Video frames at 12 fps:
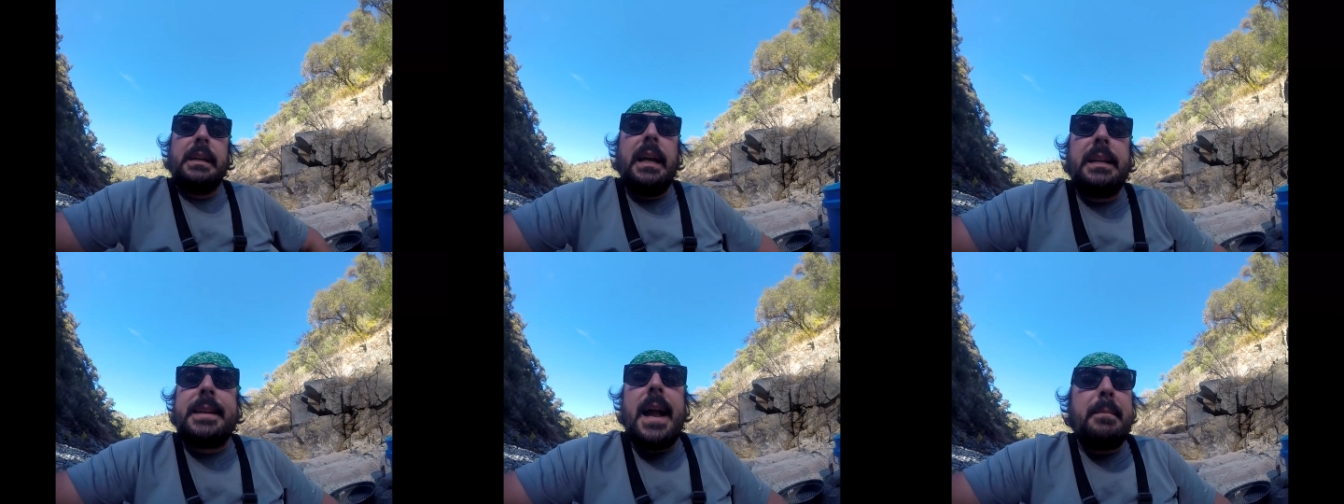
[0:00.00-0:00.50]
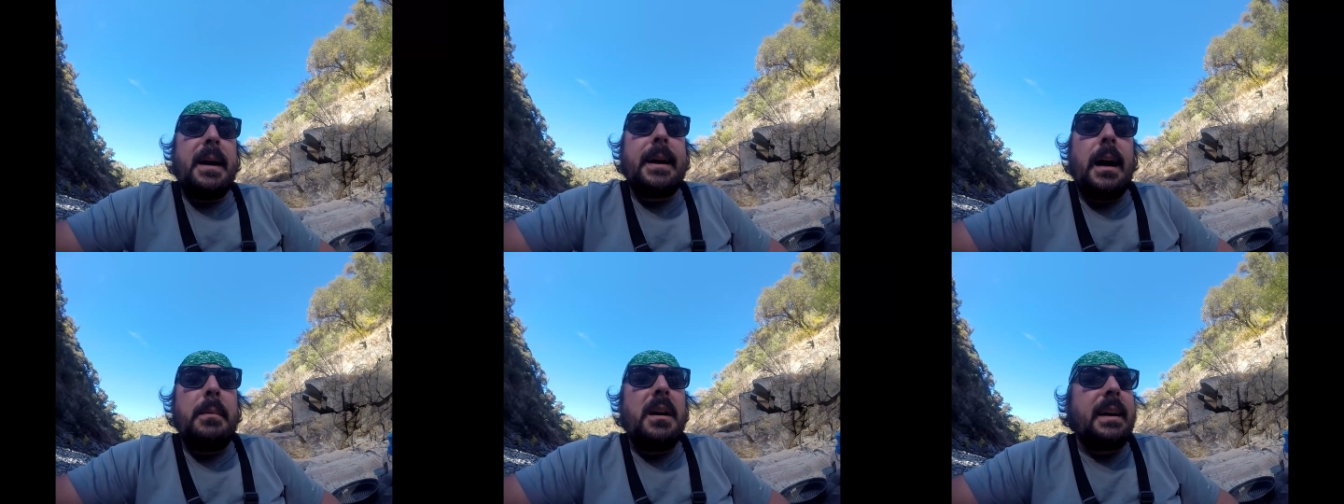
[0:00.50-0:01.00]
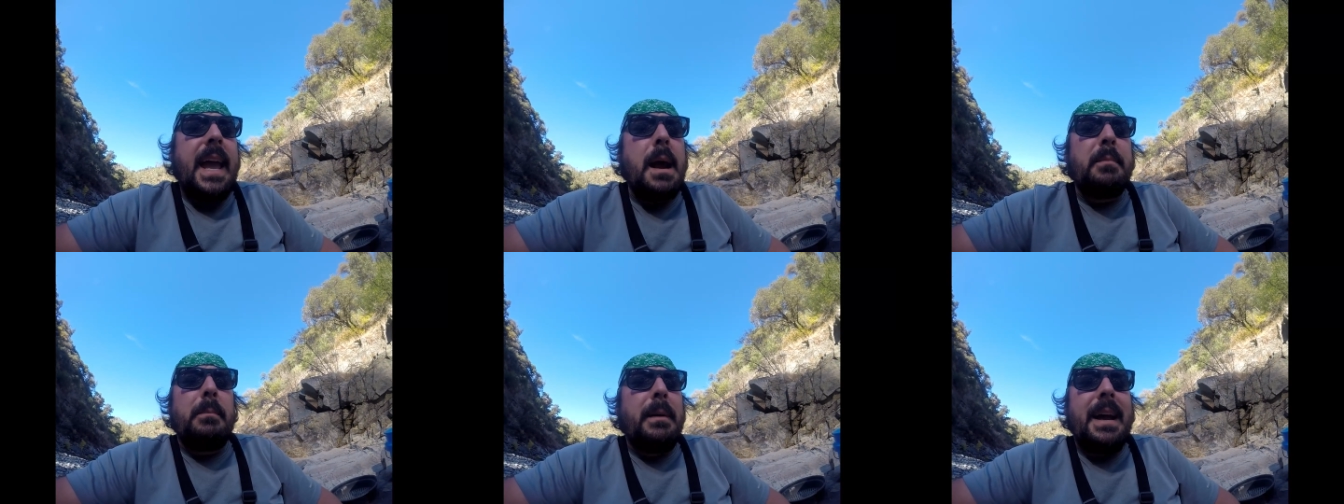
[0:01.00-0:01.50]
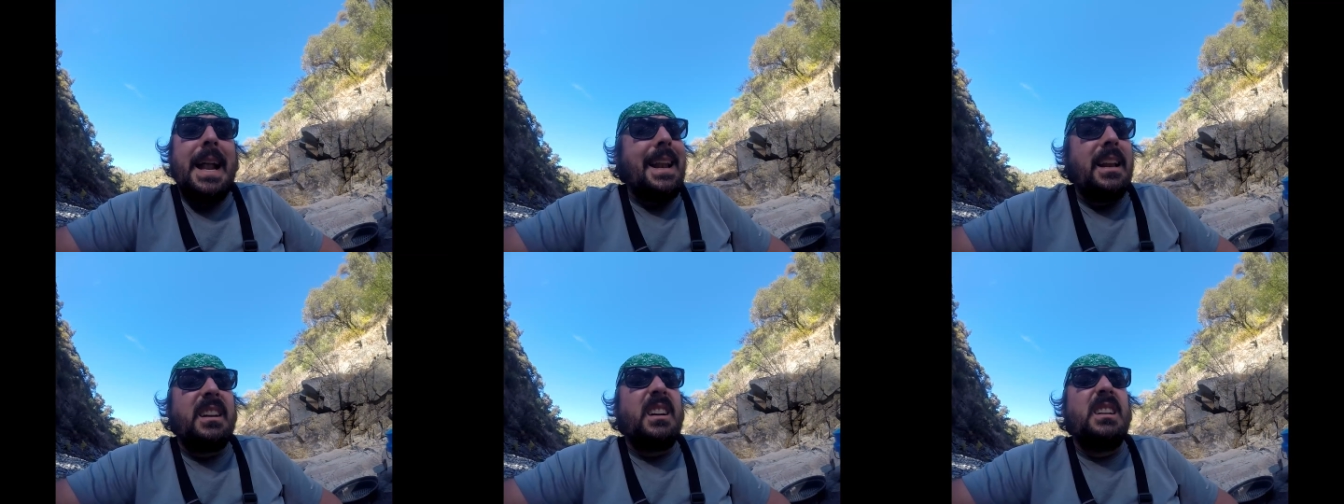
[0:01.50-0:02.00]
each time I come on camera, man, I
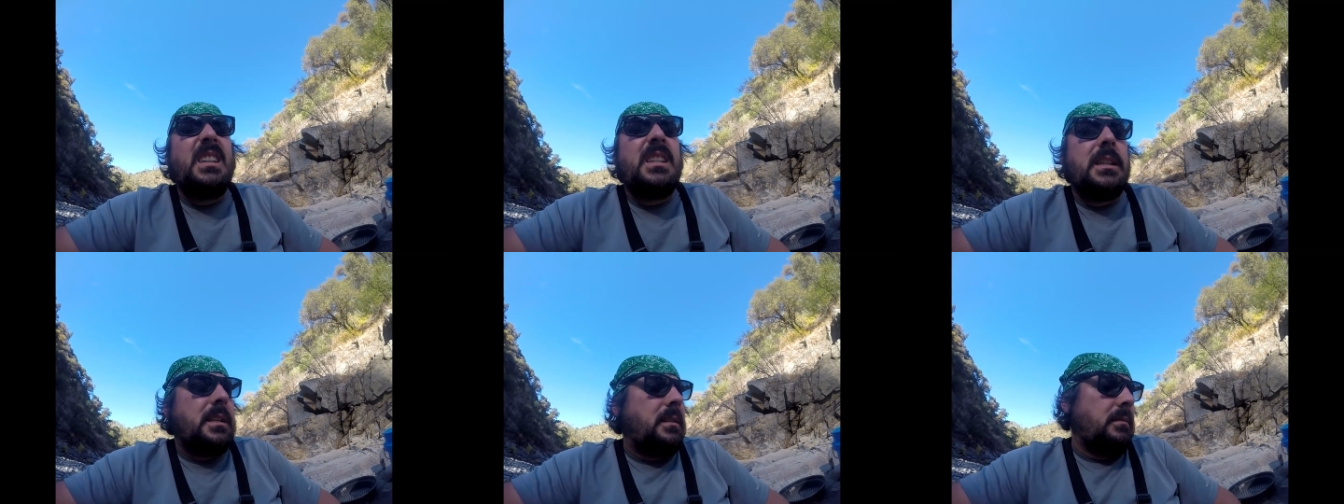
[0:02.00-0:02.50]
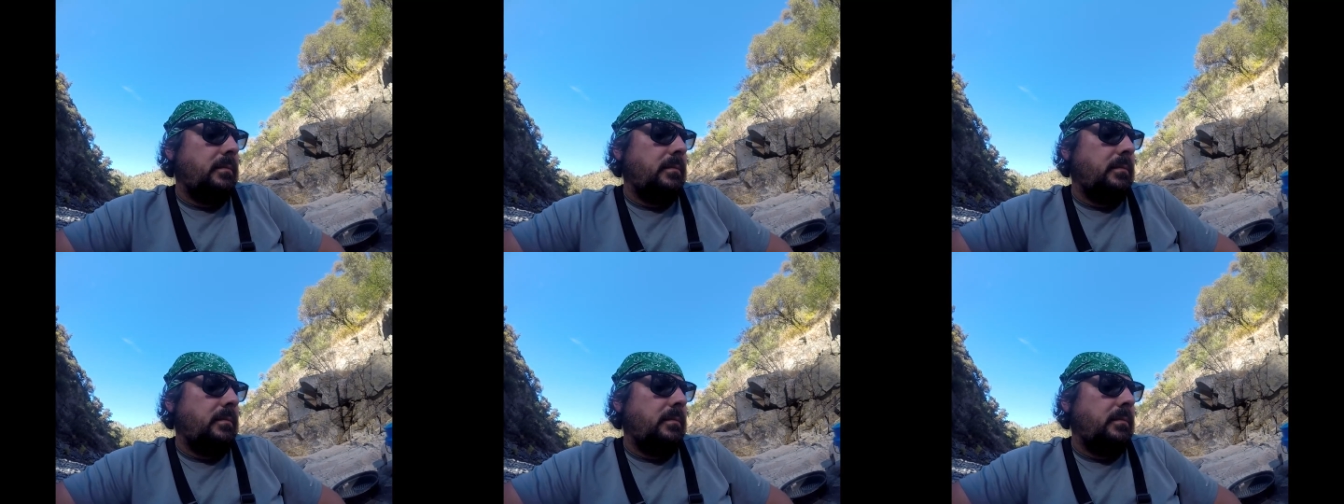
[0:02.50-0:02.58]
look good.